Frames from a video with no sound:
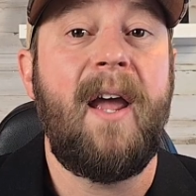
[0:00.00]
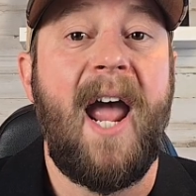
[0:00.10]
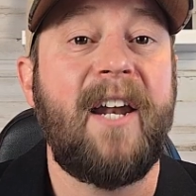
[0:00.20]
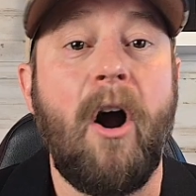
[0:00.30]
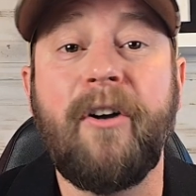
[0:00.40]
And
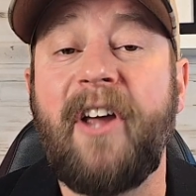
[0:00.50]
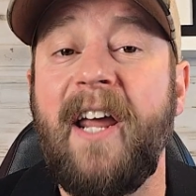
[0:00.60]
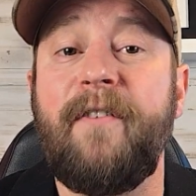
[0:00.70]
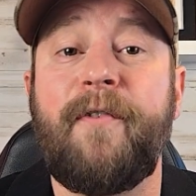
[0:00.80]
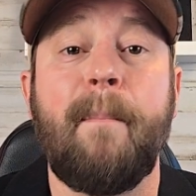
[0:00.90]
our data
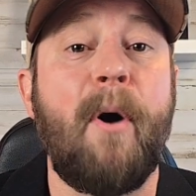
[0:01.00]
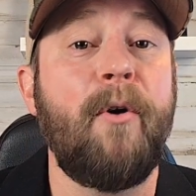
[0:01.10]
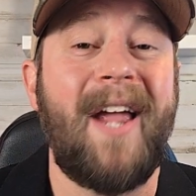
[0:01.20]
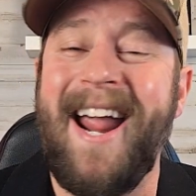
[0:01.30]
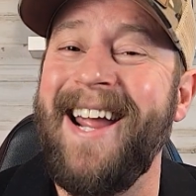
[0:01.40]
from both
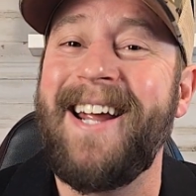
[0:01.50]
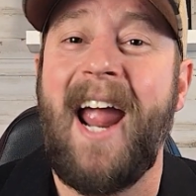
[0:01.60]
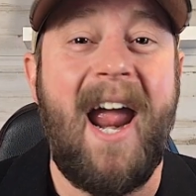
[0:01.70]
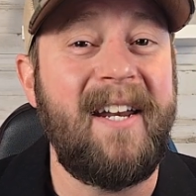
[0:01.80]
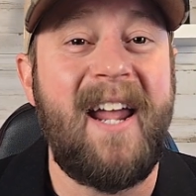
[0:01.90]
Ada
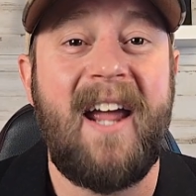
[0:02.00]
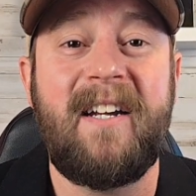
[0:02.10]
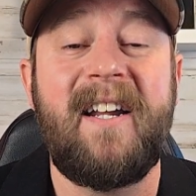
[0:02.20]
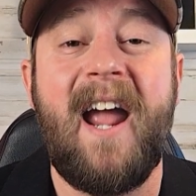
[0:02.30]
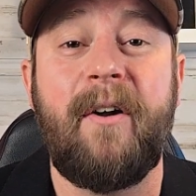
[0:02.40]
and Canyon
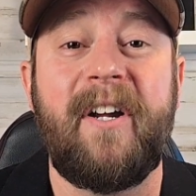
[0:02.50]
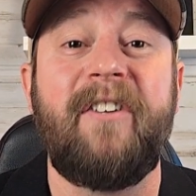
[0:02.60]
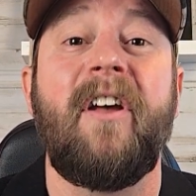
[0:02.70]
counties